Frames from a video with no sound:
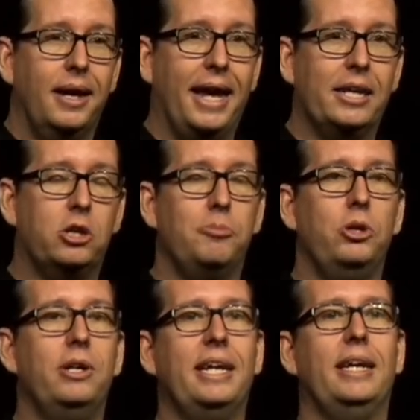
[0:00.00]
a
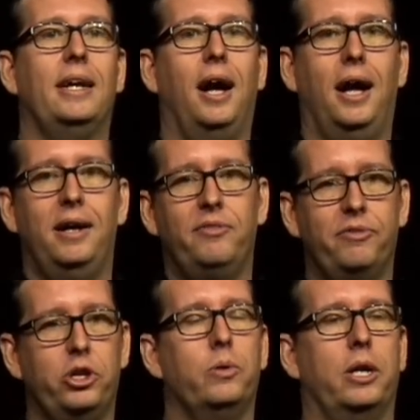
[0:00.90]
community of the
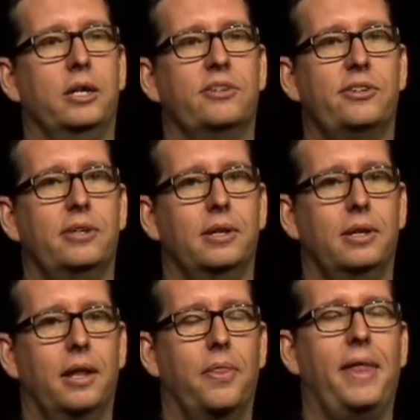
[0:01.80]
viewers
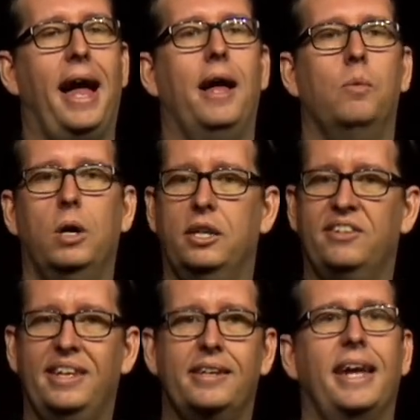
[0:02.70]
that was
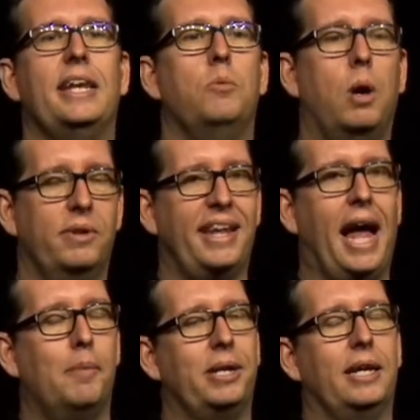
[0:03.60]
dictating what was
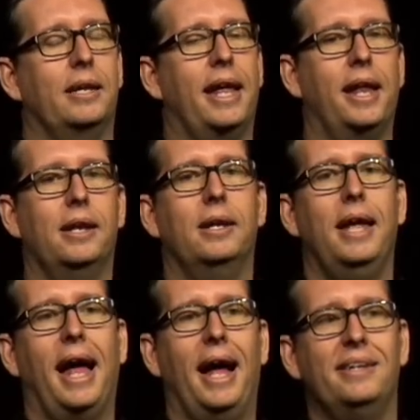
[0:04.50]
happening. And
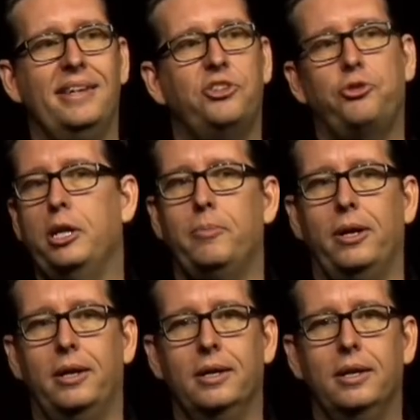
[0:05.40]
as a
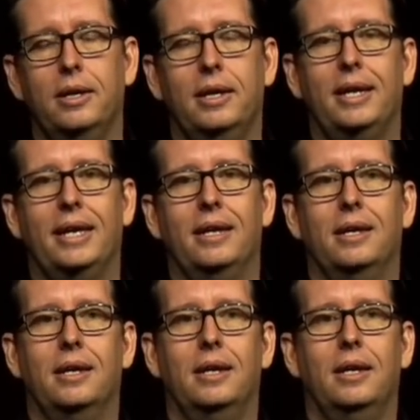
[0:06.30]
streamer,
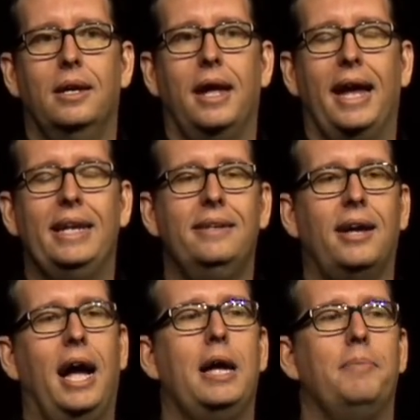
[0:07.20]
any
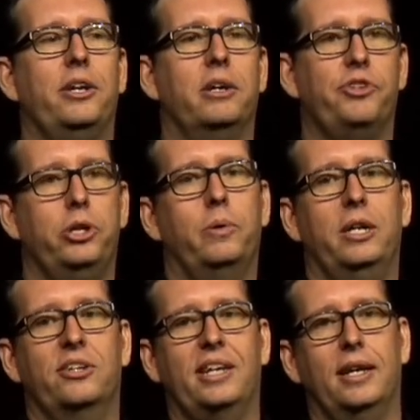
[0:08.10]
time that your
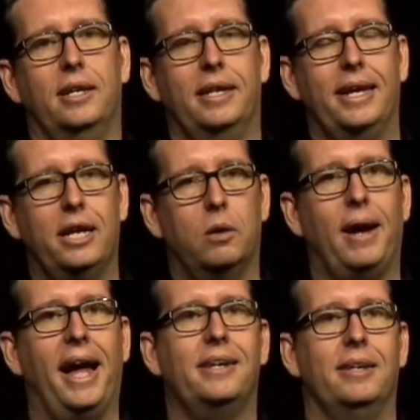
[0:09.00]
viewers can
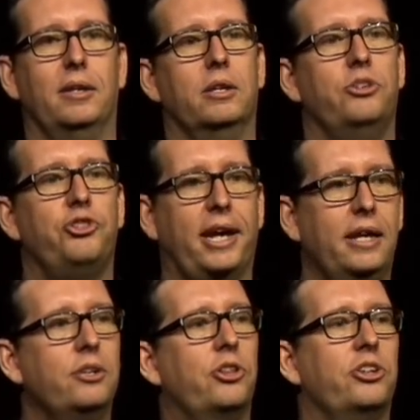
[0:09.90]
interact and
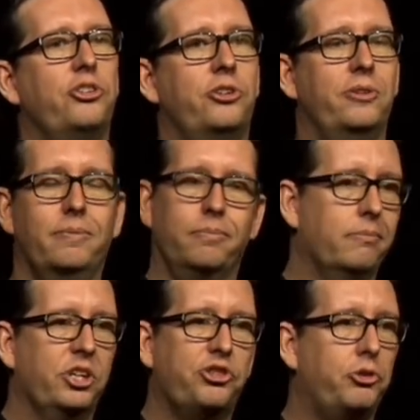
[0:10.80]
change
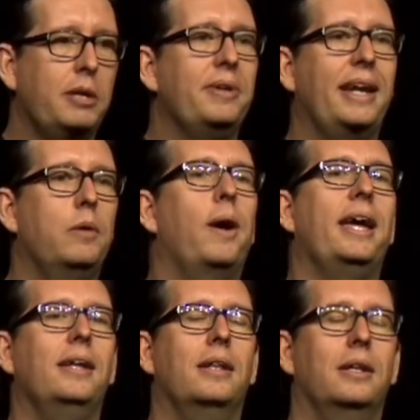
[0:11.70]
the stream in any
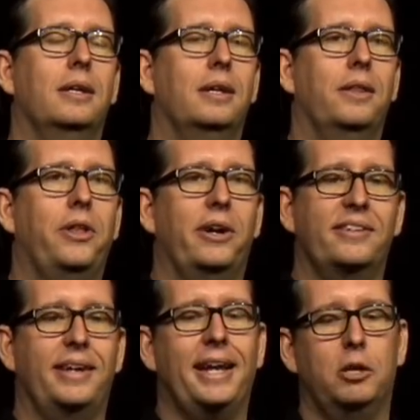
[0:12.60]
way, they're
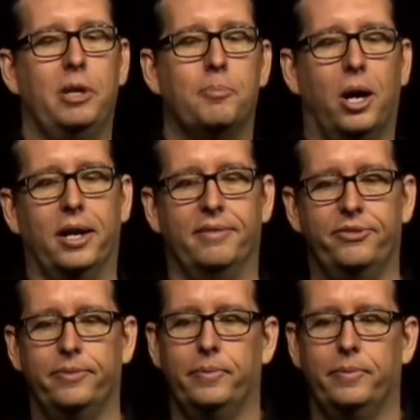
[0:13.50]
excited to be a part of.